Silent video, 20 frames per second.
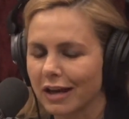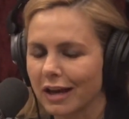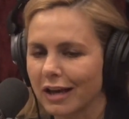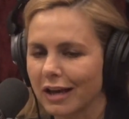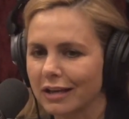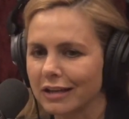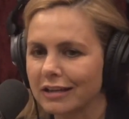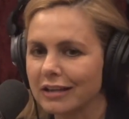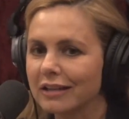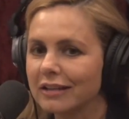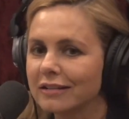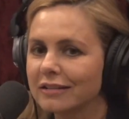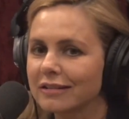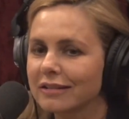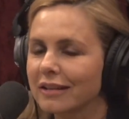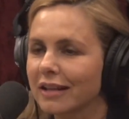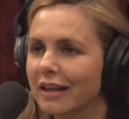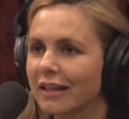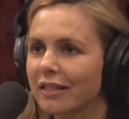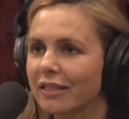it is
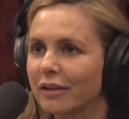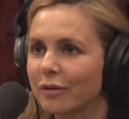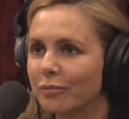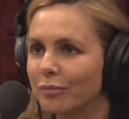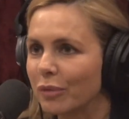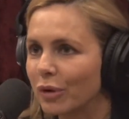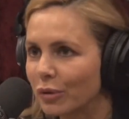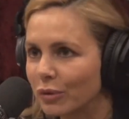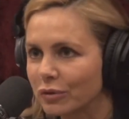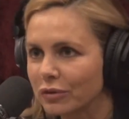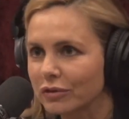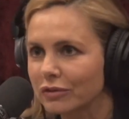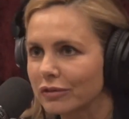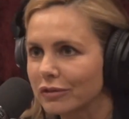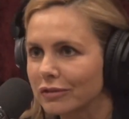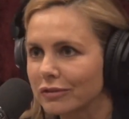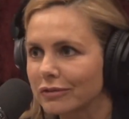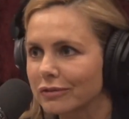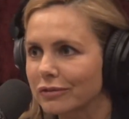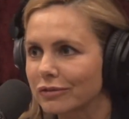the
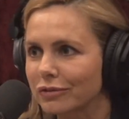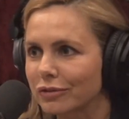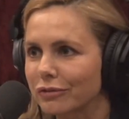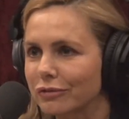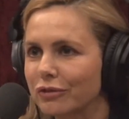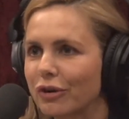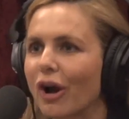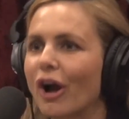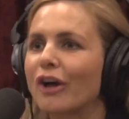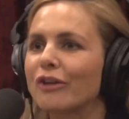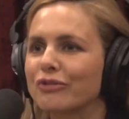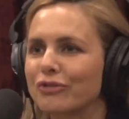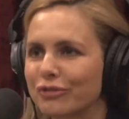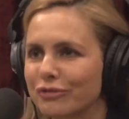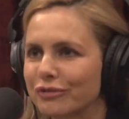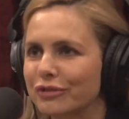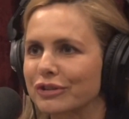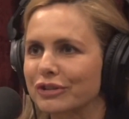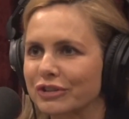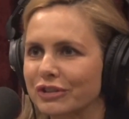most sort of
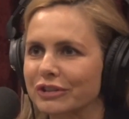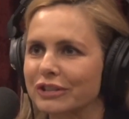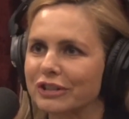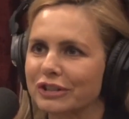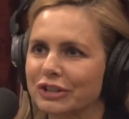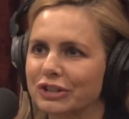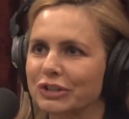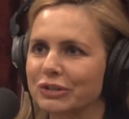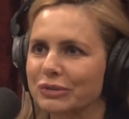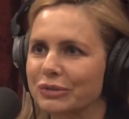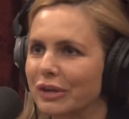controversial issue,